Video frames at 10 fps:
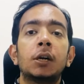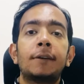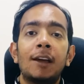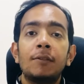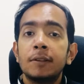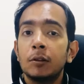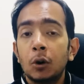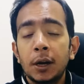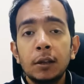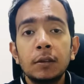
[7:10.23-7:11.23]
travels and
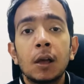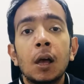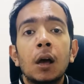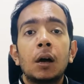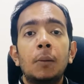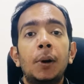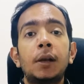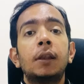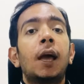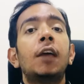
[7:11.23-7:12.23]
holidays.
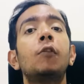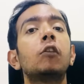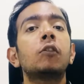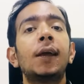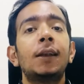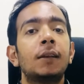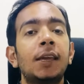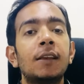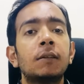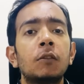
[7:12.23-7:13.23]
But I have also had
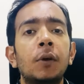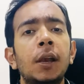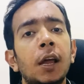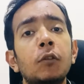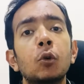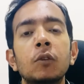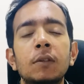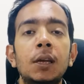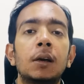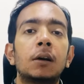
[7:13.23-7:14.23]
cases wherein I've used
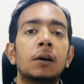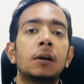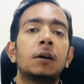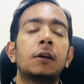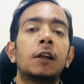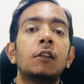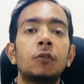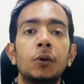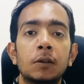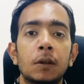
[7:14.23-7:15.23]
the
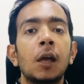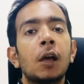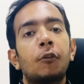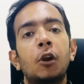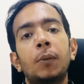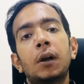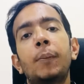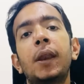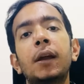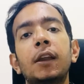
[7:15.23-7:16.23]
transfers from
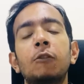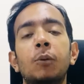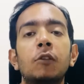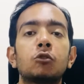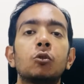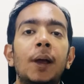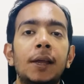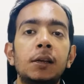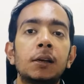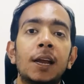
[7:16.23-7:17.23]
American Express to
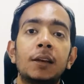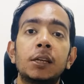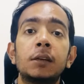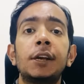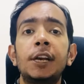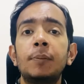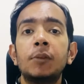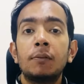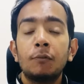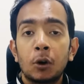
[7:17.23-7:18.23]
Marriott and then redeem
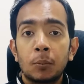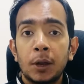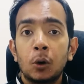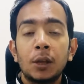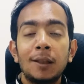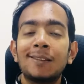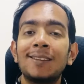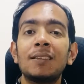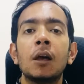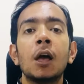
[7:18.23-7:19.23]
them for my hotel
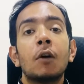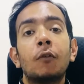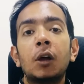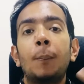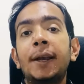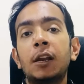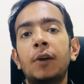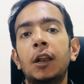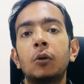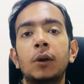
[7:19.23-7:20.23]
stays for a better
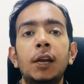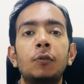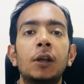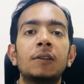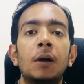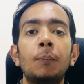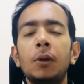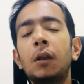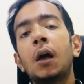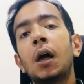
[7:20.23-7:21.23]
value, right? For
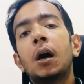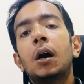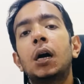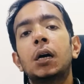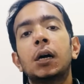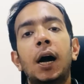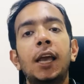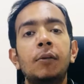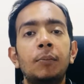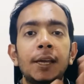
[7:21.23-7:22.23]
example, I
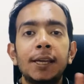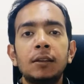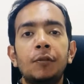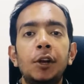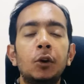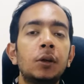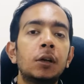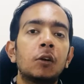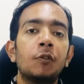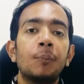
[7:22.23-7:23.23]
am linking the video
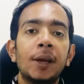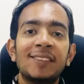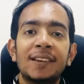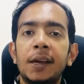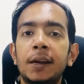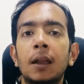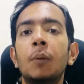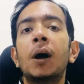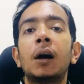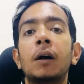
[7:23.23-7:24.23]
here of my stay at
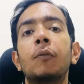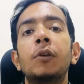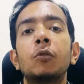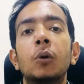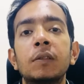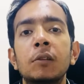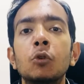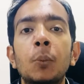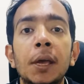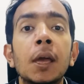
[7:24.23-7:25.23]
Almaha, which was in
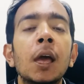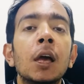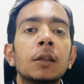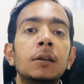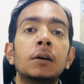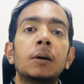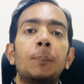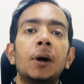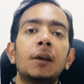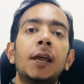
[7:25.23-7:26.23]
Dubai. The
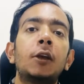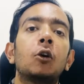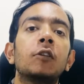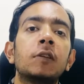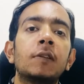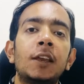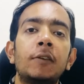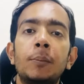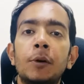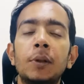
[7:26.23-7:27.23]
per night cost is
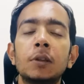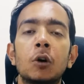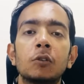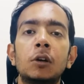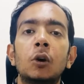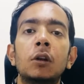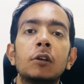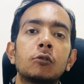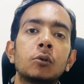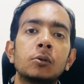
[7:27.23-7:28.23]
anywhere between
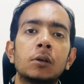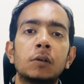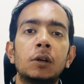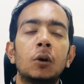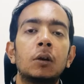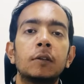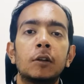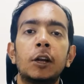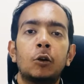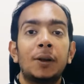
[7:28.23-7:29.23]
$1,000 to $2,000,
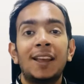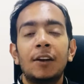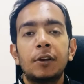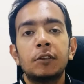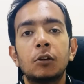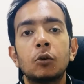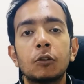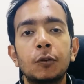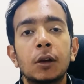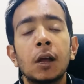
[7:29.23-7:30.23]
and on an average it
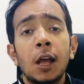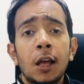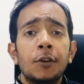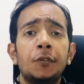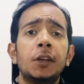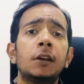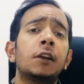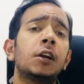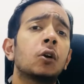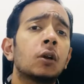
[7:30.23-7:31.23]
goes for
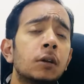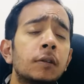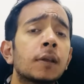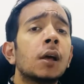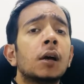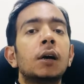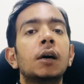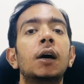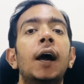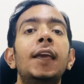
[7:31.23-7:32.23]
$1,500.
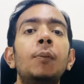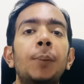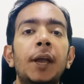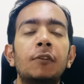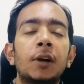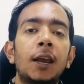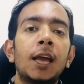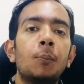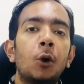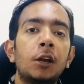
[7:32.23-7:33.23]
I paid 1
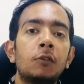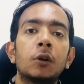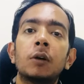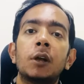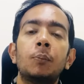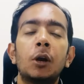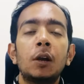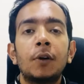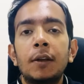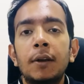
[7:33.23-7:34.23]
lakh points for a
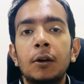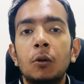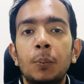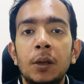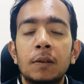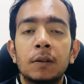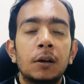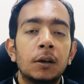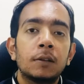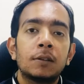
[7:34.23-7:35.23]
1.5 lakh rupees
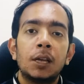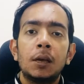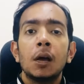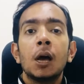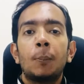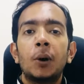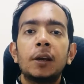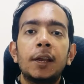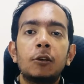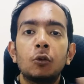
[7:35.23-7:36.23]
stay per
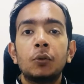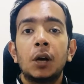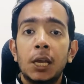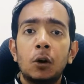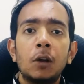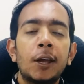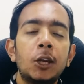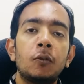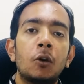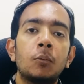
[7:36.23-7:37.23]
night. So I got a
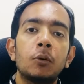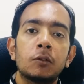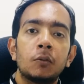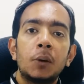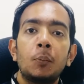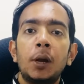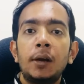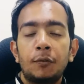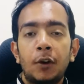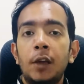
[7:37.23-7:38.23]
value of almost
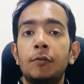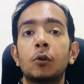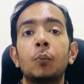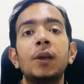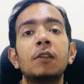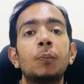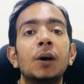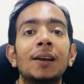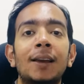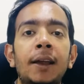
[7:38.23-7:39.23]
1.5 rupees
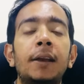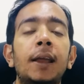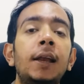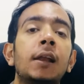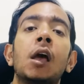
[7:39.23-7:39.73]
per night, right?